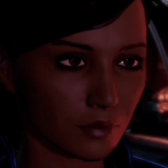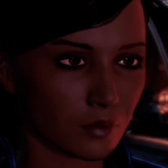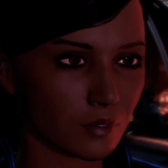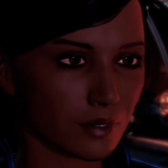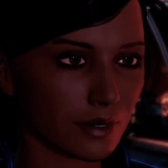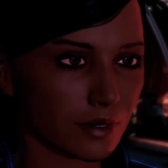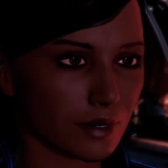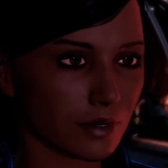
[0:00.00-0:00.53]

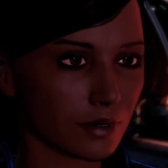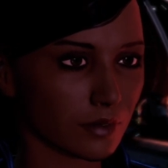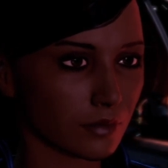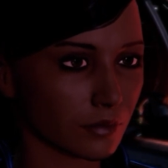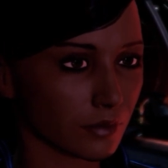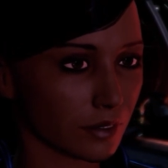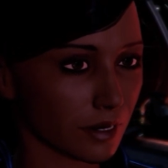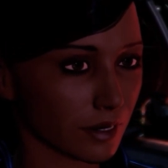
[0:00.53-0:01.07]
really.
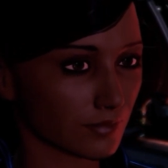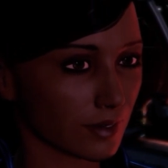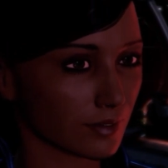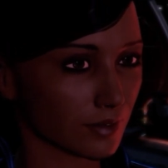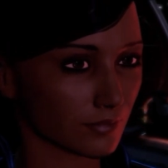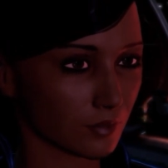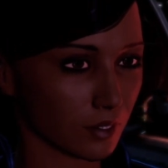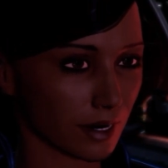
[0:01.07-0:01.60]
I'm as
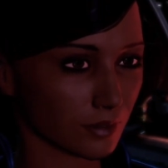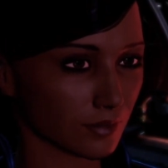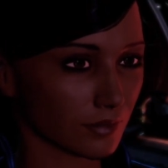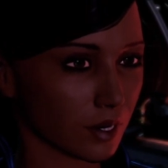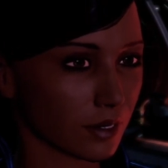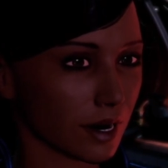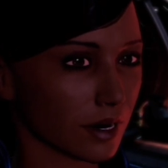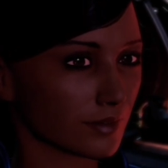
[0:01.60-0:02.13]
surprised
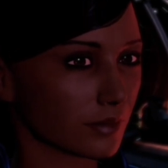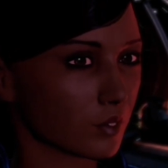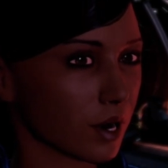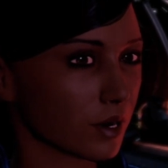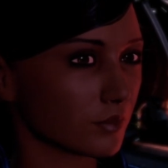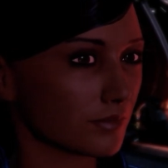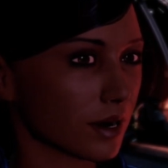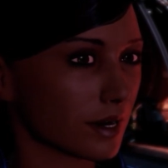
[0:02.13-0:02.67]
about it as you
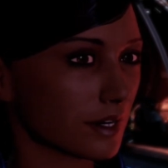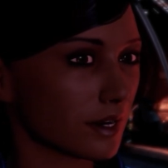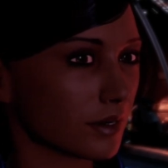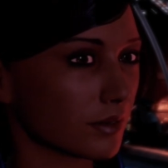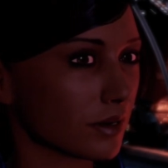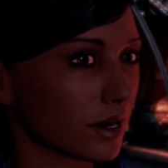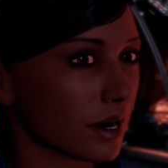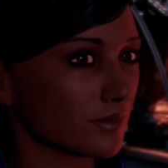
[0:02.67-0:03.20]
are, but
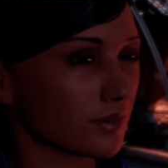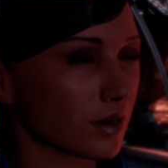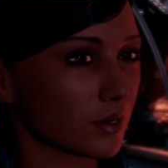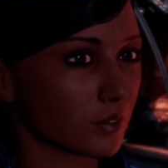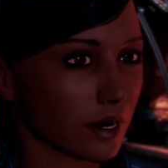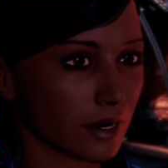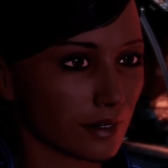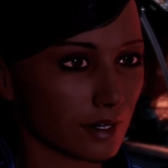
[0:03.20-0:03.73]
I'm
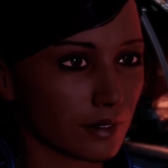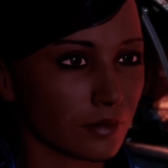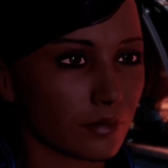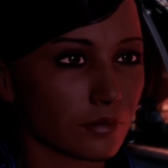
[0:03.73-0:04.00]
alright.